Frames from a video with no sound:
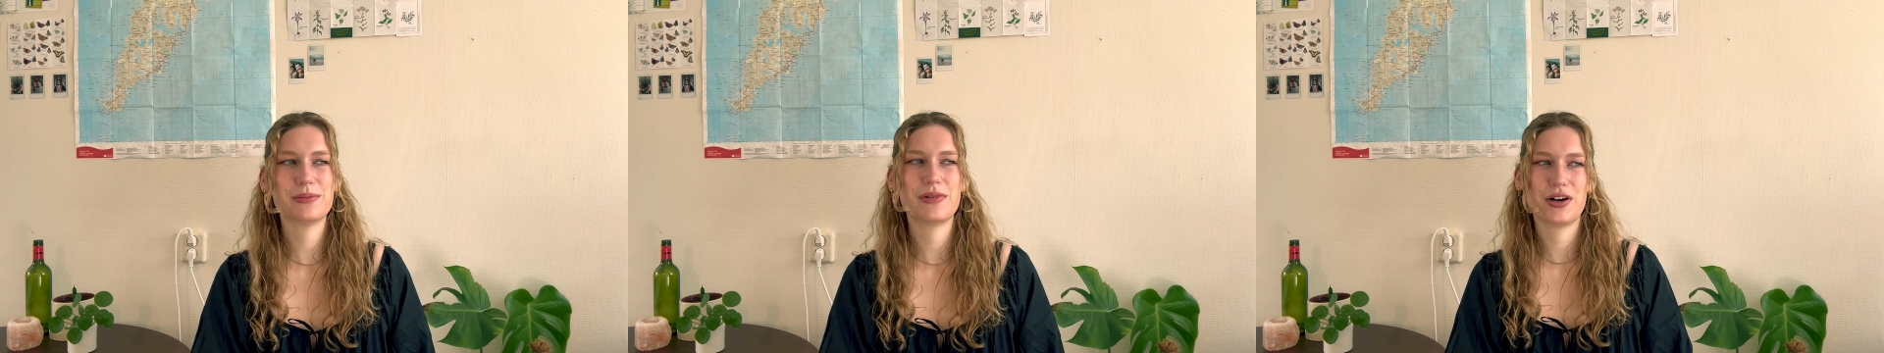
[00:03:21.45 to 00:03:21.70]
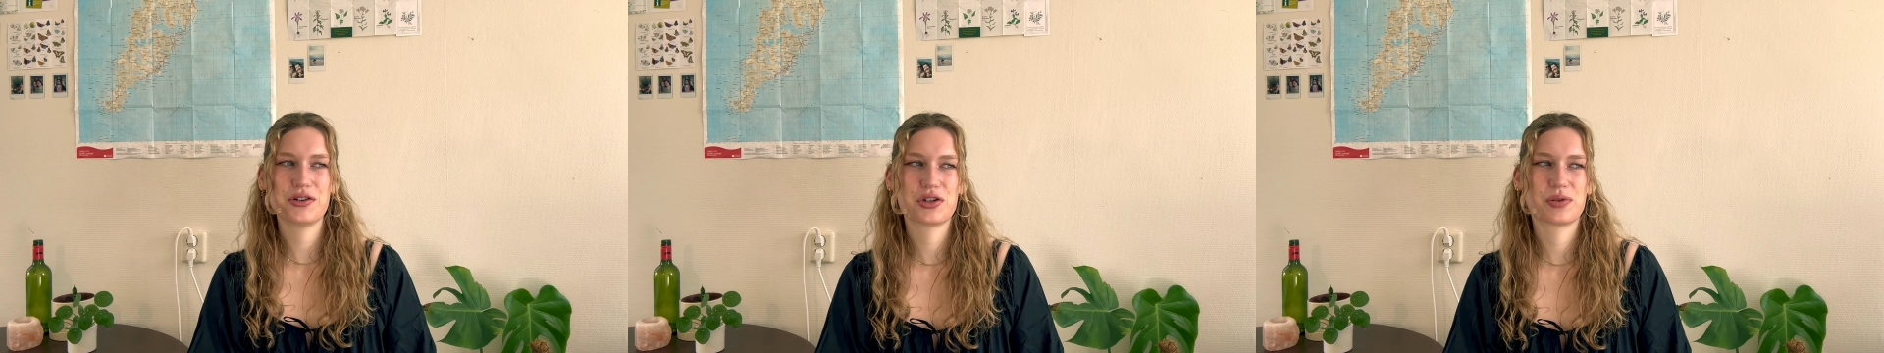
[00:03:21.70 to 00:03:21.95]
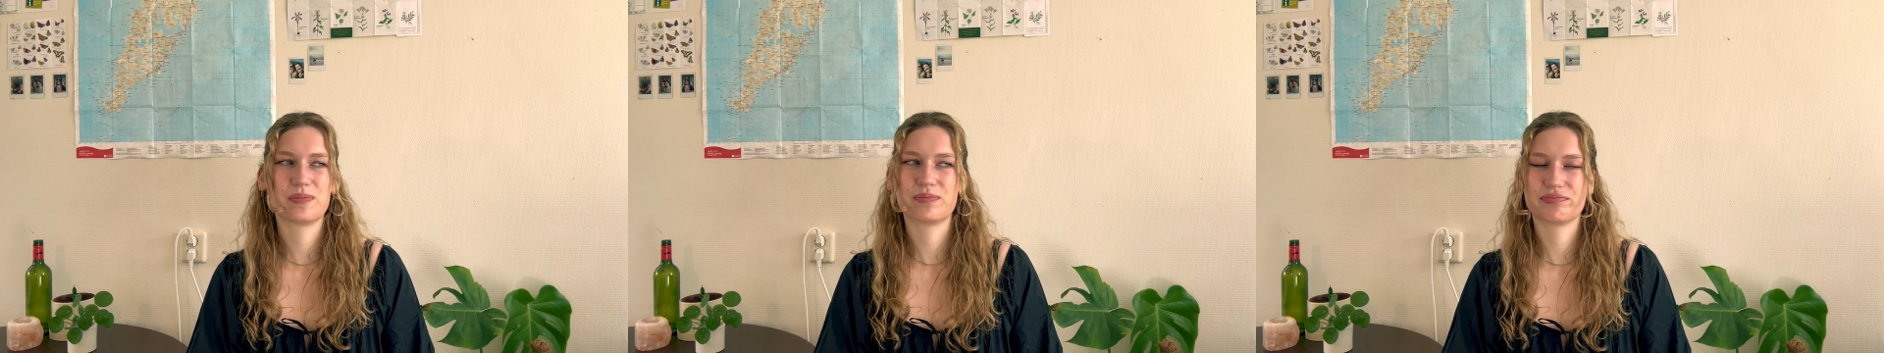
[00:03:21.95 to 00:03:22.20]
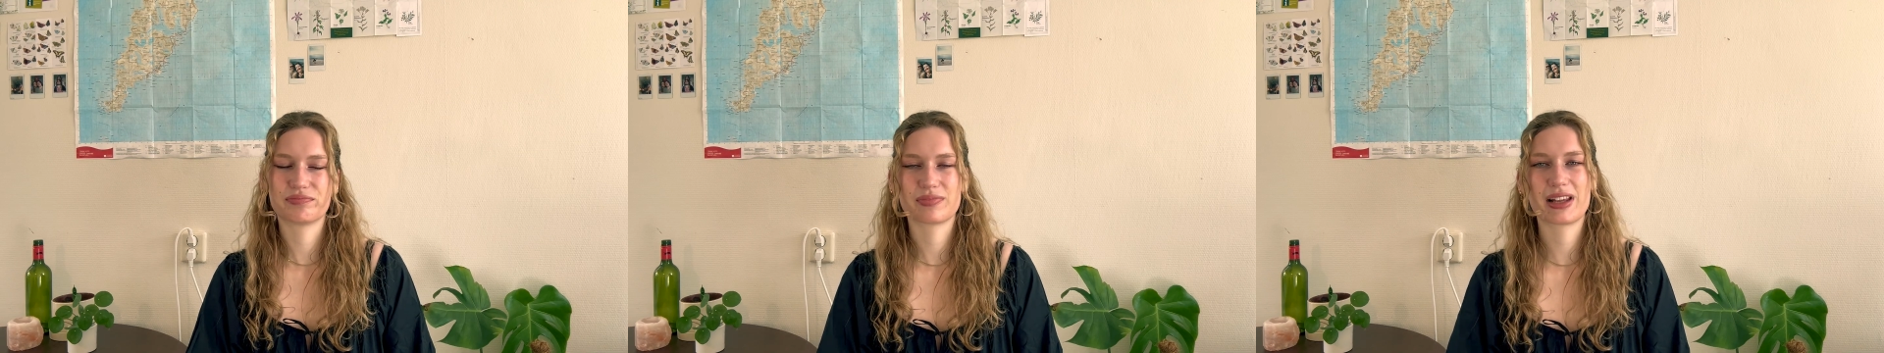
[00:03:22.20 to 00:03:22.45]
much
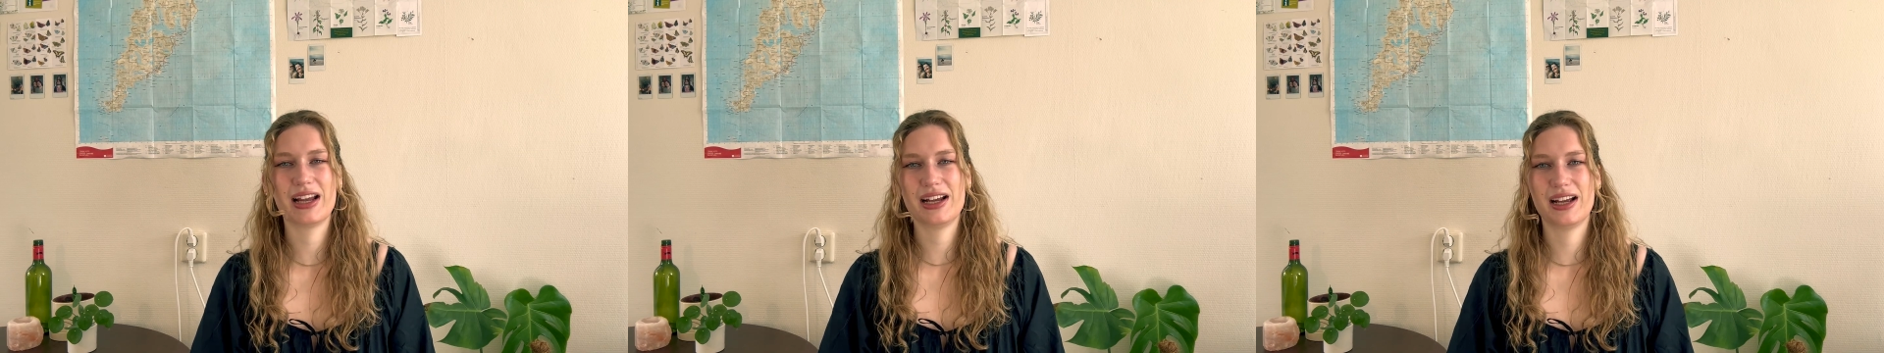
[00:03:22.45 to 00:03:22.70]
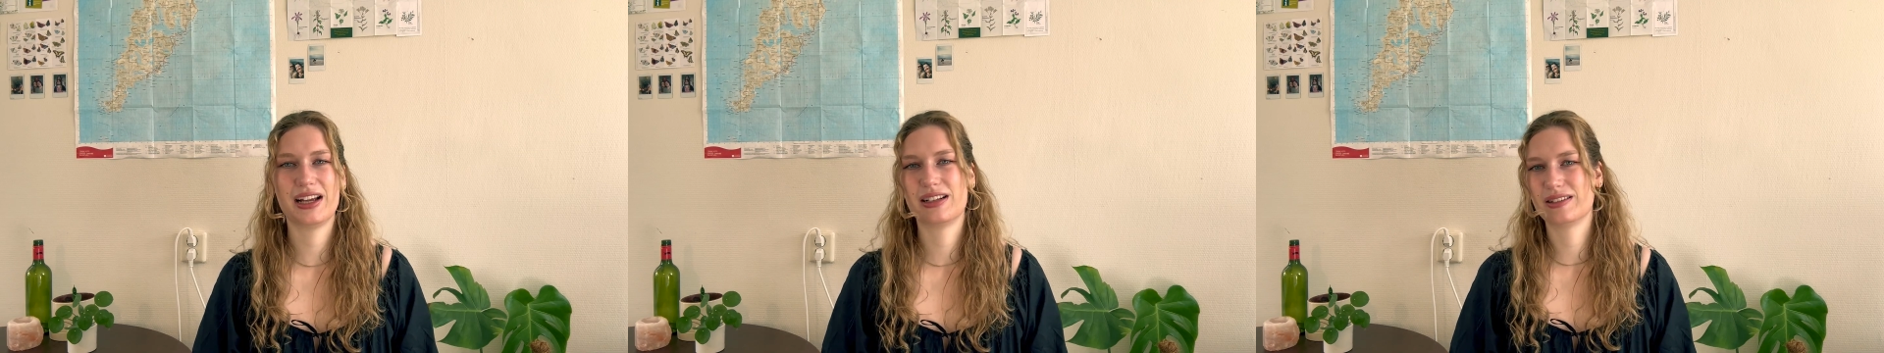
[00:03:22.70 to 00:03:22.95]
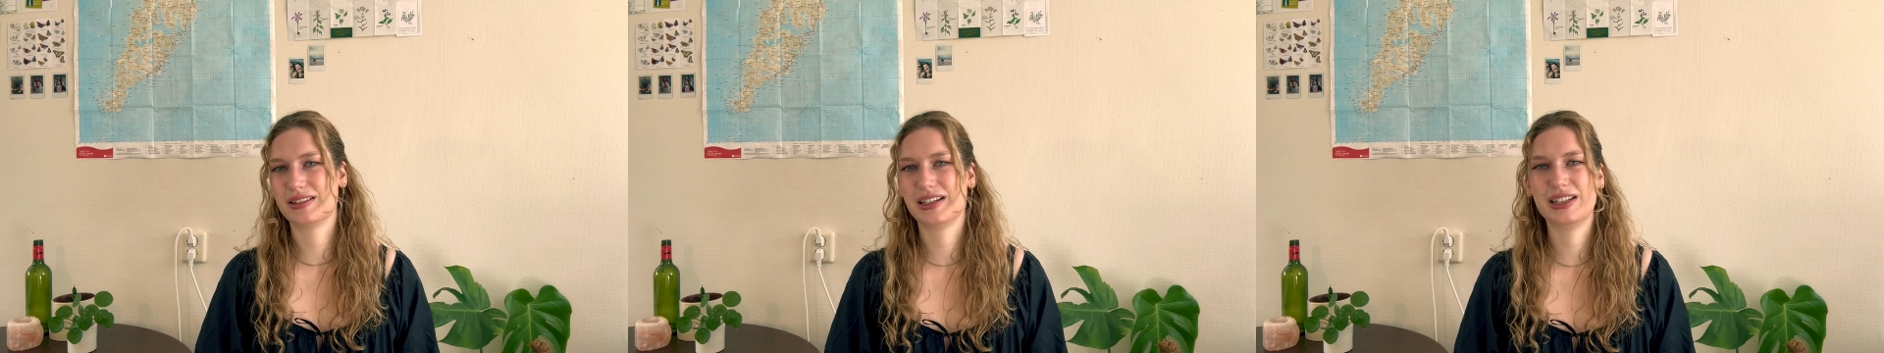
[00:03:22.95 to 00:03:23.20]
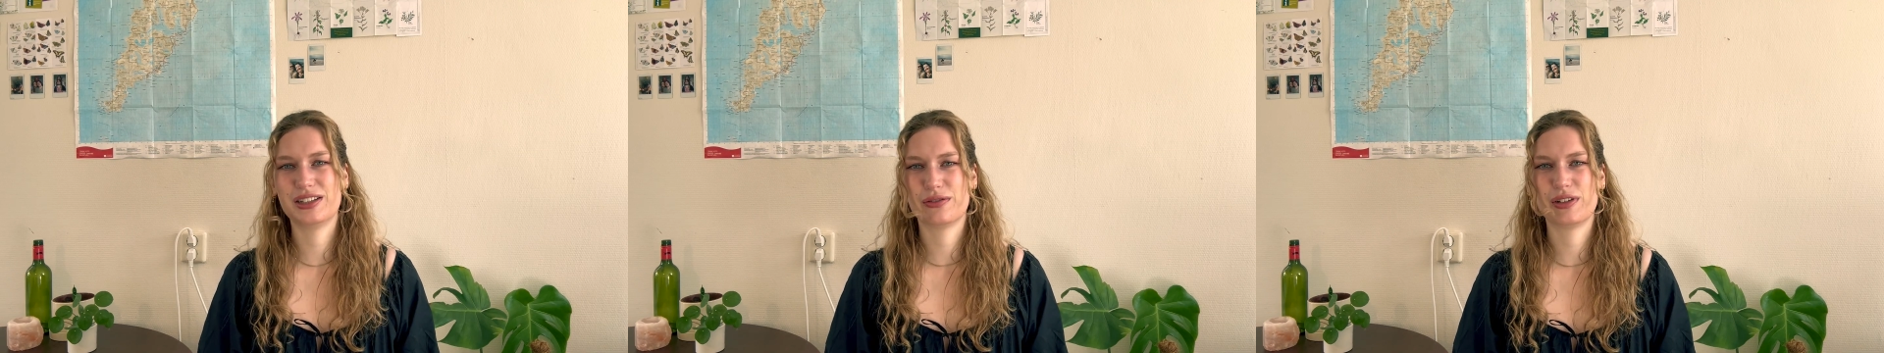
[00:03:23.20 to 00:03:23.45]

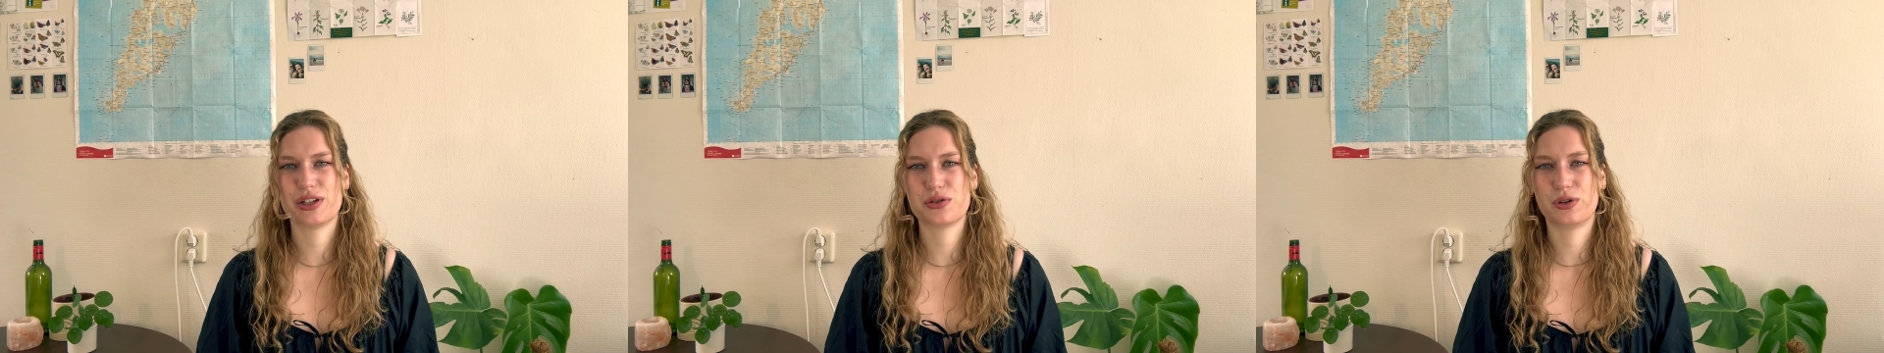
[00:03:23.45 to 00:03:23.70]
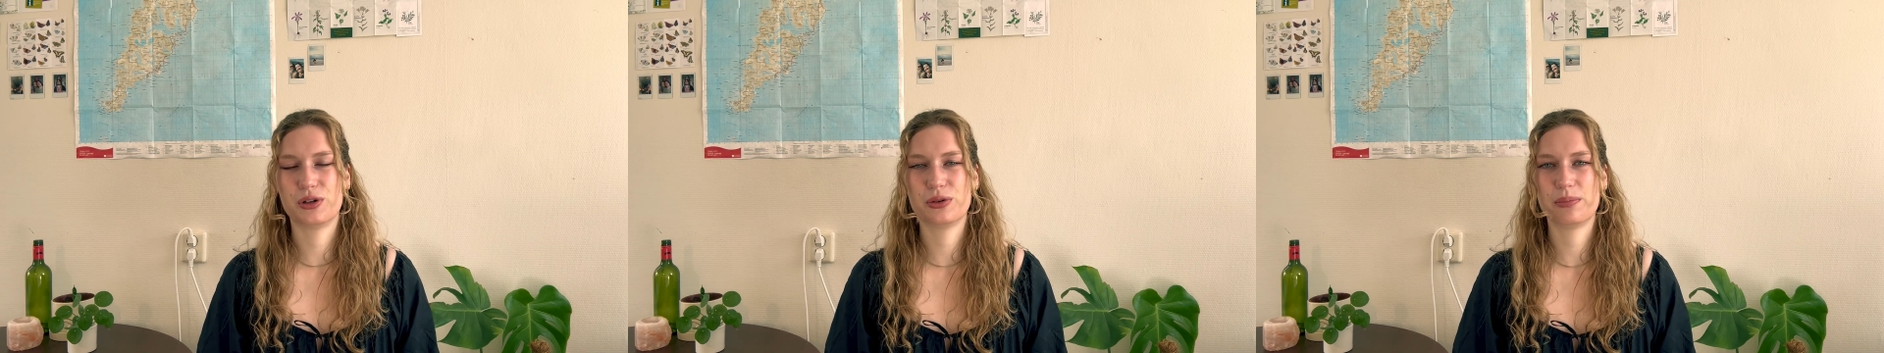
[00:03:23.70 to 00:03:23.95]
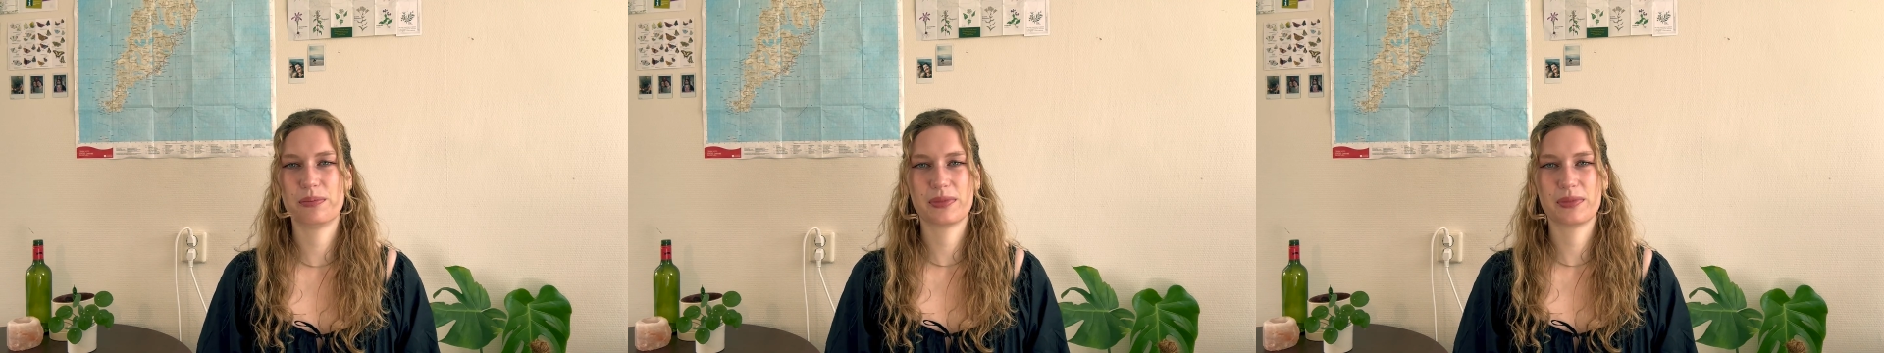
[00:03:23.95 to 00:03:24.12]
individual.